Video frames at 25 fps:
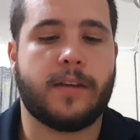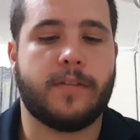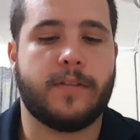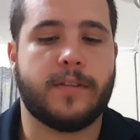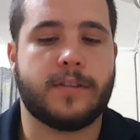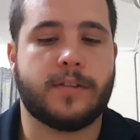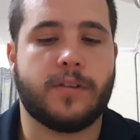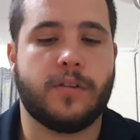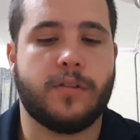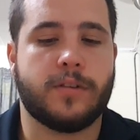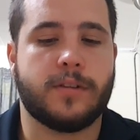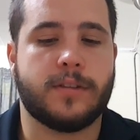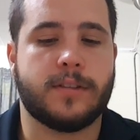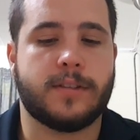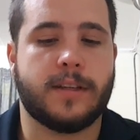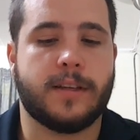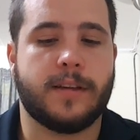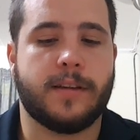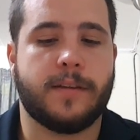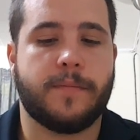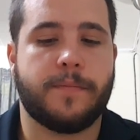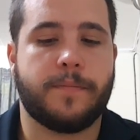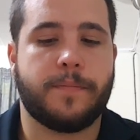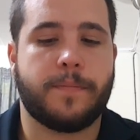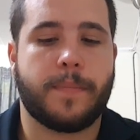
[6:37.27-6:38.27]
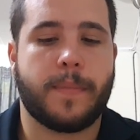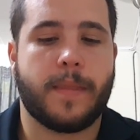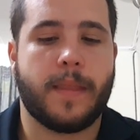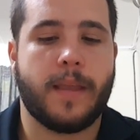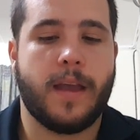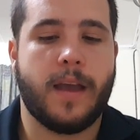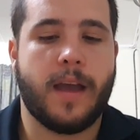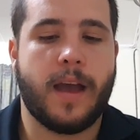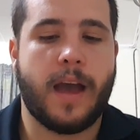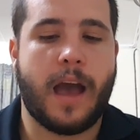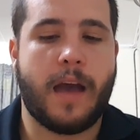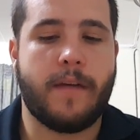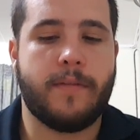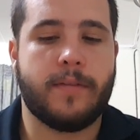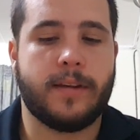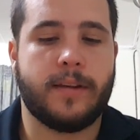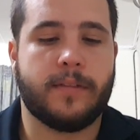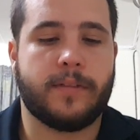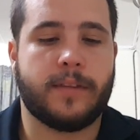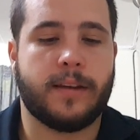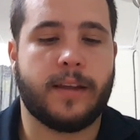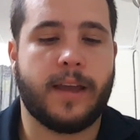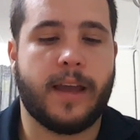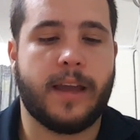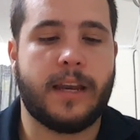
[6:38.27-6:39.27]
discourtesy. Having
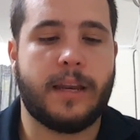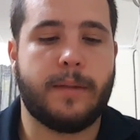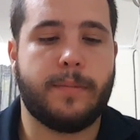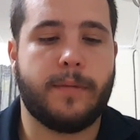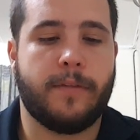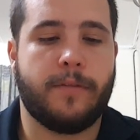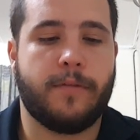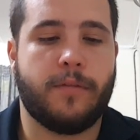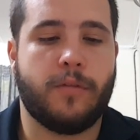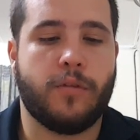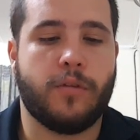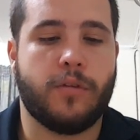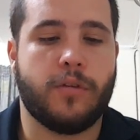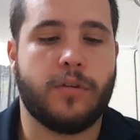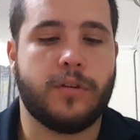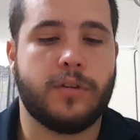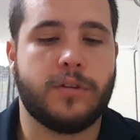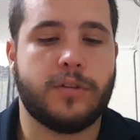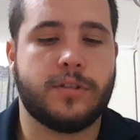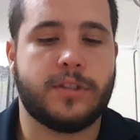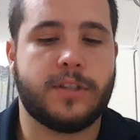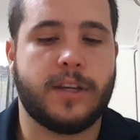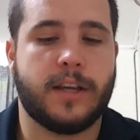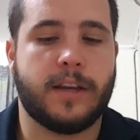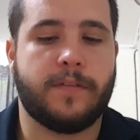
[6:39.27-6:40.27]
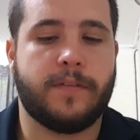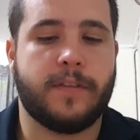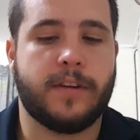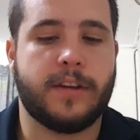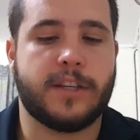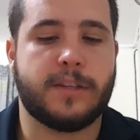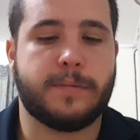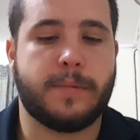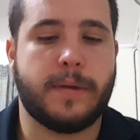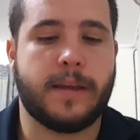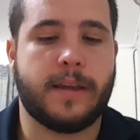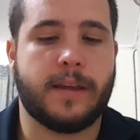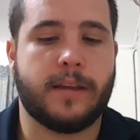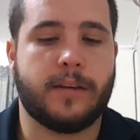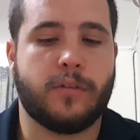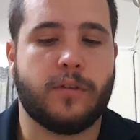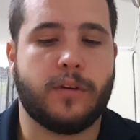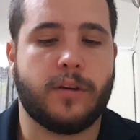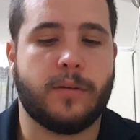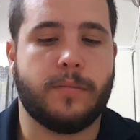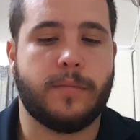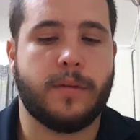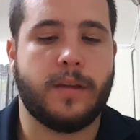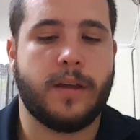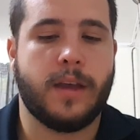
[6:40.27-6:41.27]
left the lady before she had finished speaking to
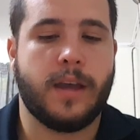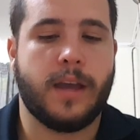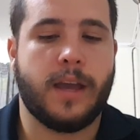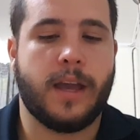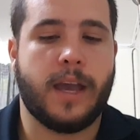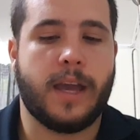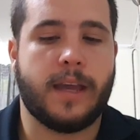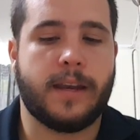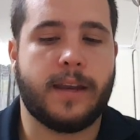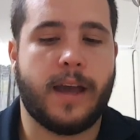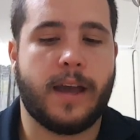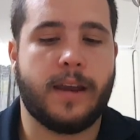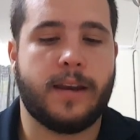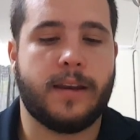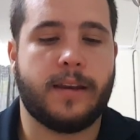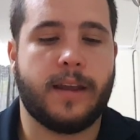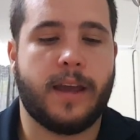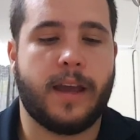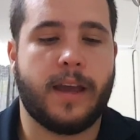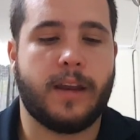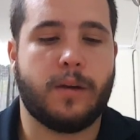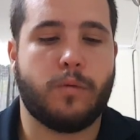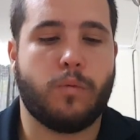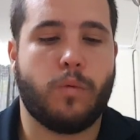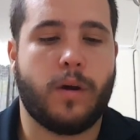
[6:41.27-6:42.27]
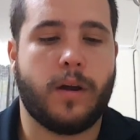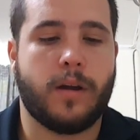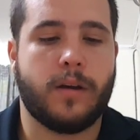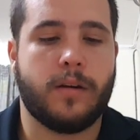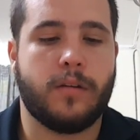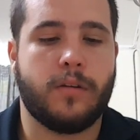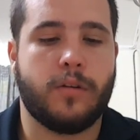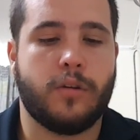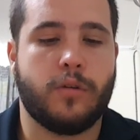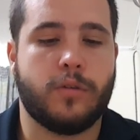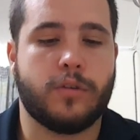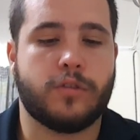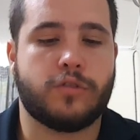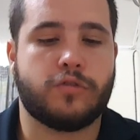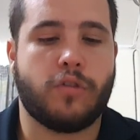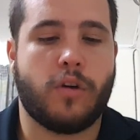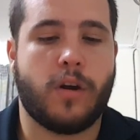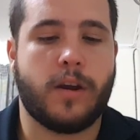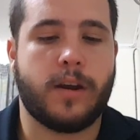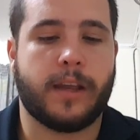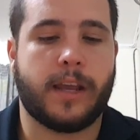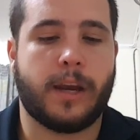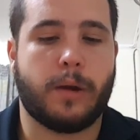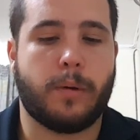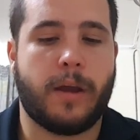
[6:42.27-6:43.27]
him, he now detained one who was
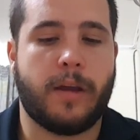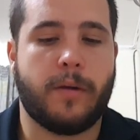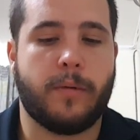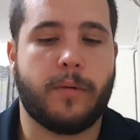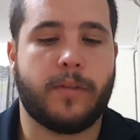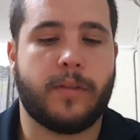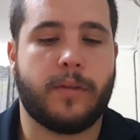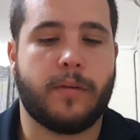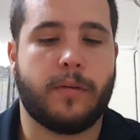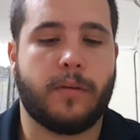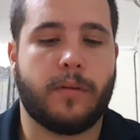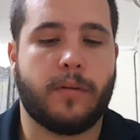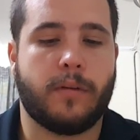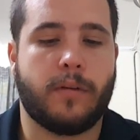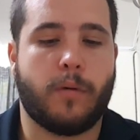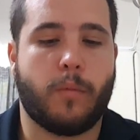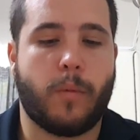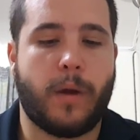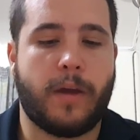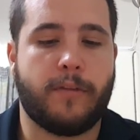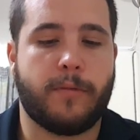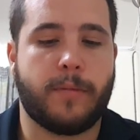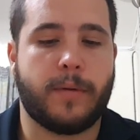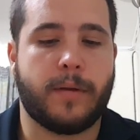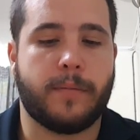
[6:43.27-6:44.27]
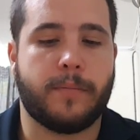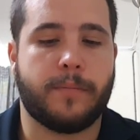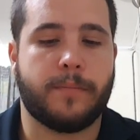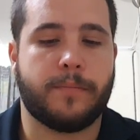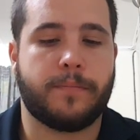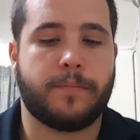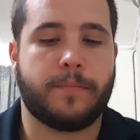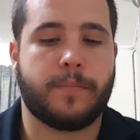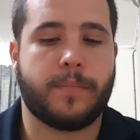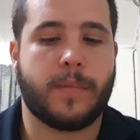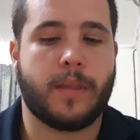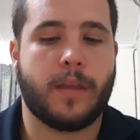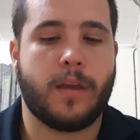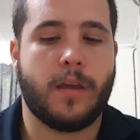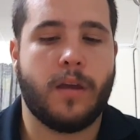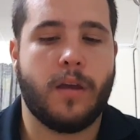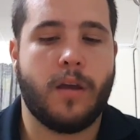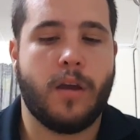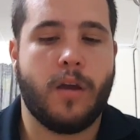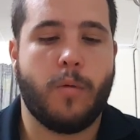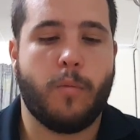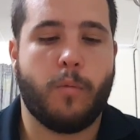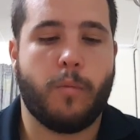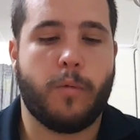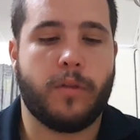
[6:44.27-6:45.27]
trying to get away from him.
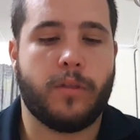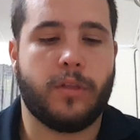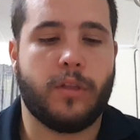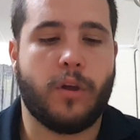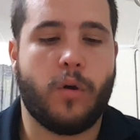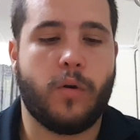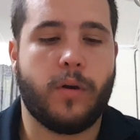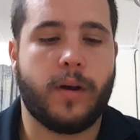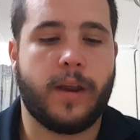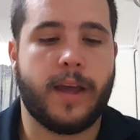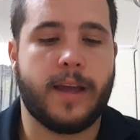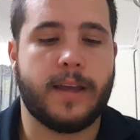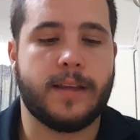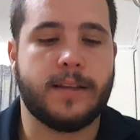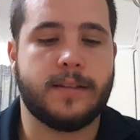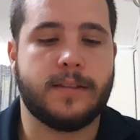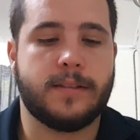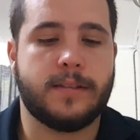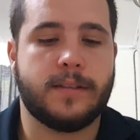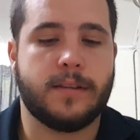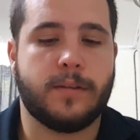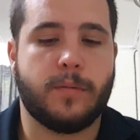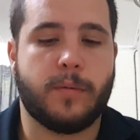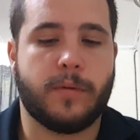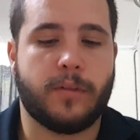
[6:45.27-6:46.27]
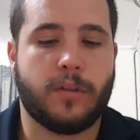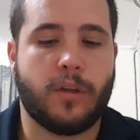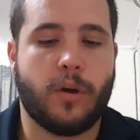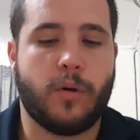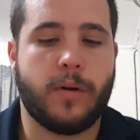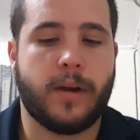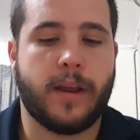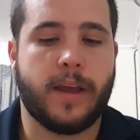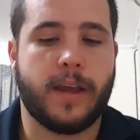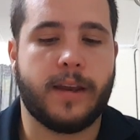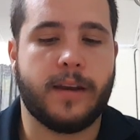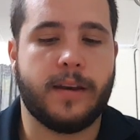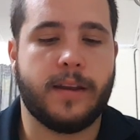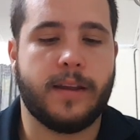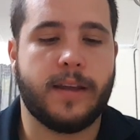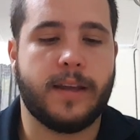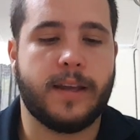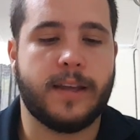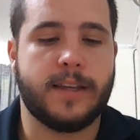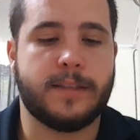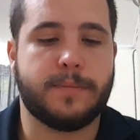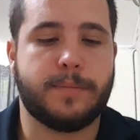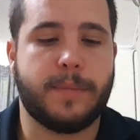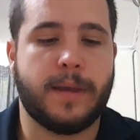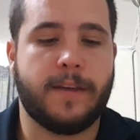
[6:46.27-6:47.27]
With lowered head,
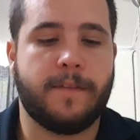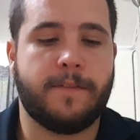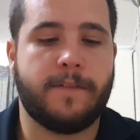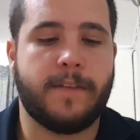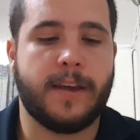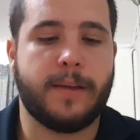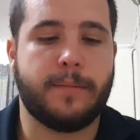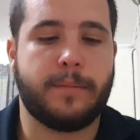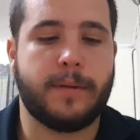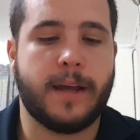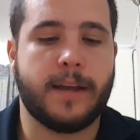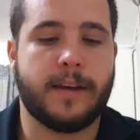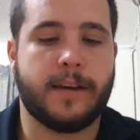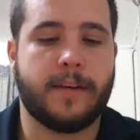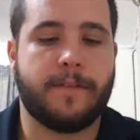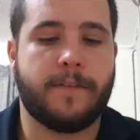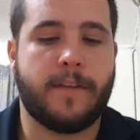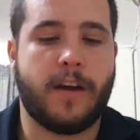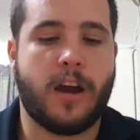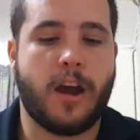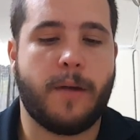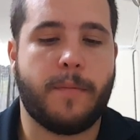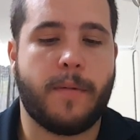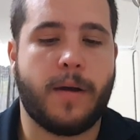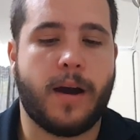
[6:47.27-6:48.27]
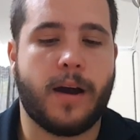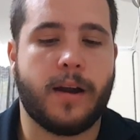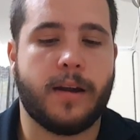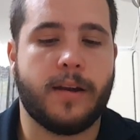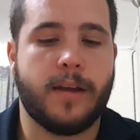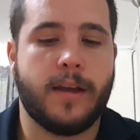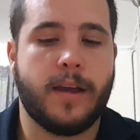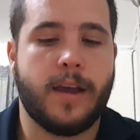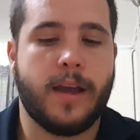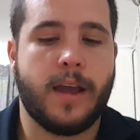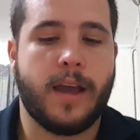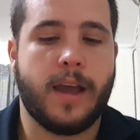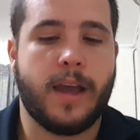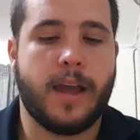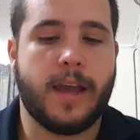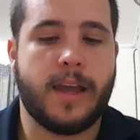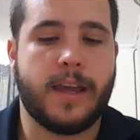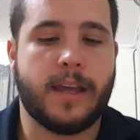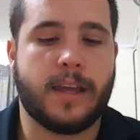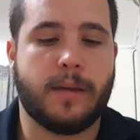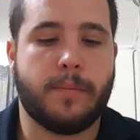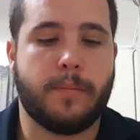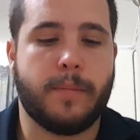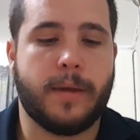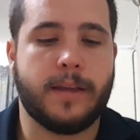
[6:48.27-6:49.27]
his big feet planted far apart, he
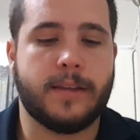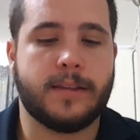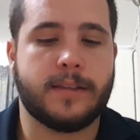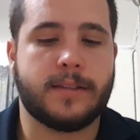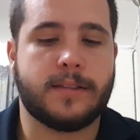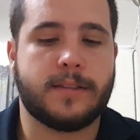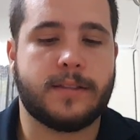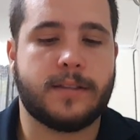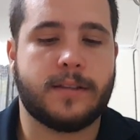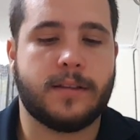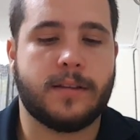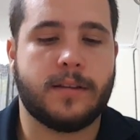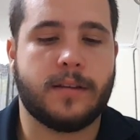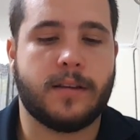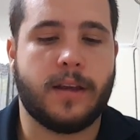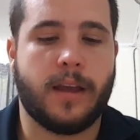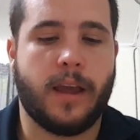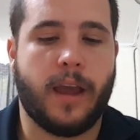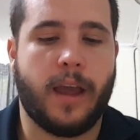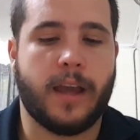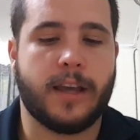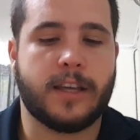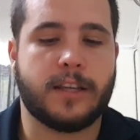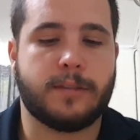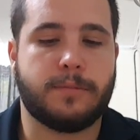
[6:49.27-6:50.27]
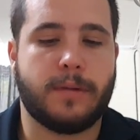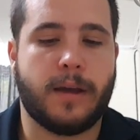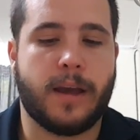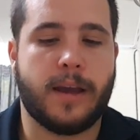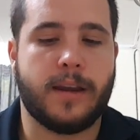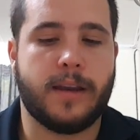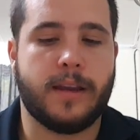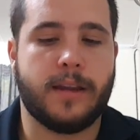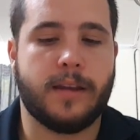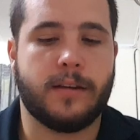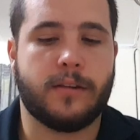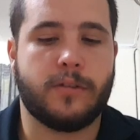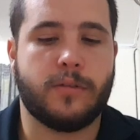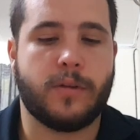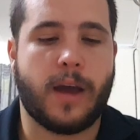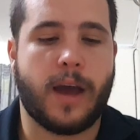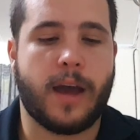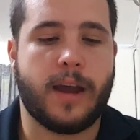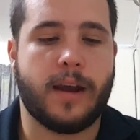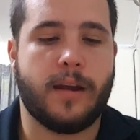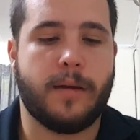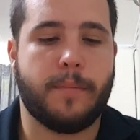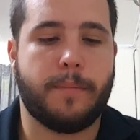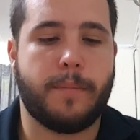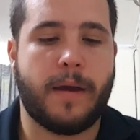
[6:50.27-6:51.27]
commenced explaining to
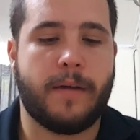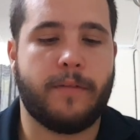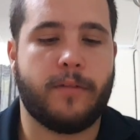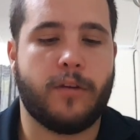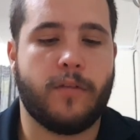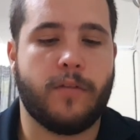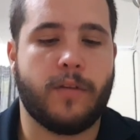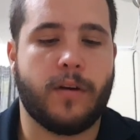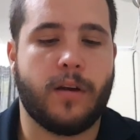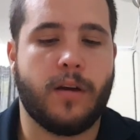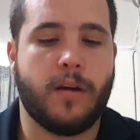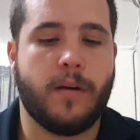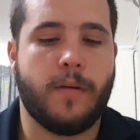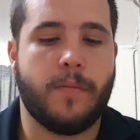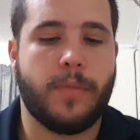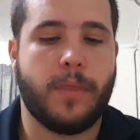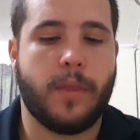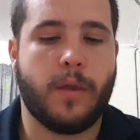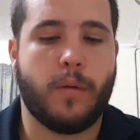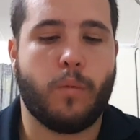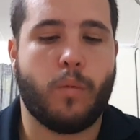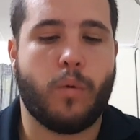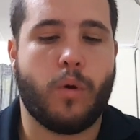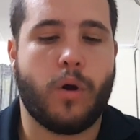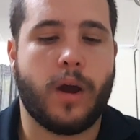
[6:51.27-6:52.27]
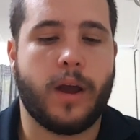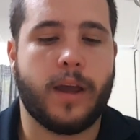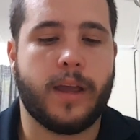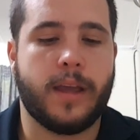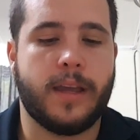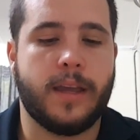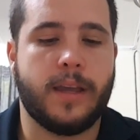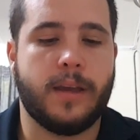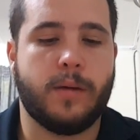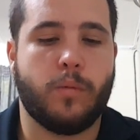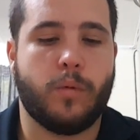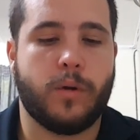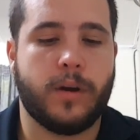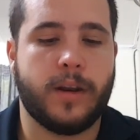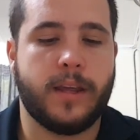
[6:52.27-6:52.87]
Anna Pavlovna why he